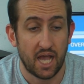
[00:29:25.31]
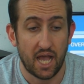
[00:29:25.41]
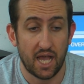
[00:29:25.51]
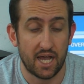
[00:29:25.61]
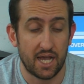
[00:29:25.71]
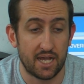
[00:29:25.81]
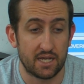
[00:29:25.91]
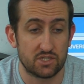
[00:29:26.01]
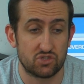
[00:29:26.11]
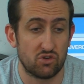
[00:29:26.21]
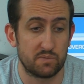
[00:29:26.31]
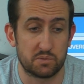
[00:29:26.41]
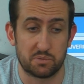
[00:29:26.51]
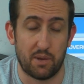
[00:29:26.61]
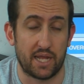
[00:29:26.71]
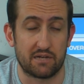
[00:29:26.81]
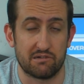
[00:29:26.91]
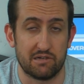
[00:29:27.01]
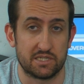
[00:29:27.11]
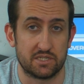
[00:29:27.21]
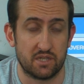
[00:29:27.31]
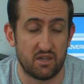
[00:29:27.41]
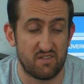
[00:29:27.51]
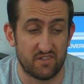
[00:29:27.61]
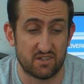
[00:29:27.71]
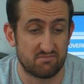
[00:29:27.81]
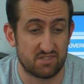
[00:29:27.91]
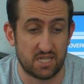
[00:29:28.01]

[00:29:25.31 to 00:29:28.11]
Uh, Straubs was playing Crysis 2 for a